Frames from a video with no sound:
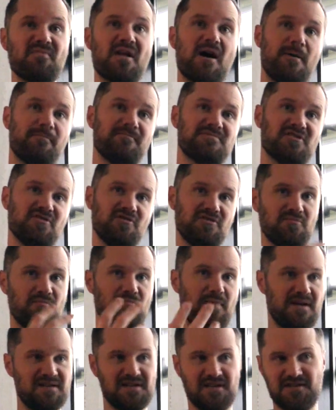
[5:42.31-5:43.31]
so you can do
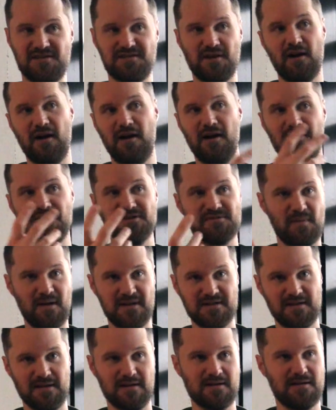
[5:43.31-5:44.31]
basic styles,
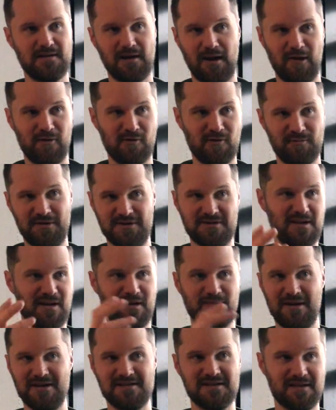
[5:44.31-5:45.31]
basic, you know,
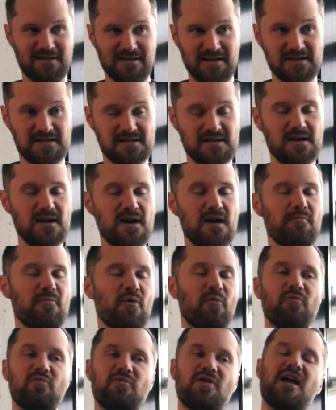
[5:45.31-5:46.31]
commenting, basic this,
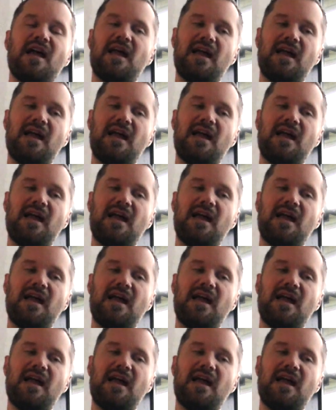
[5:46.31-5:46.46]
but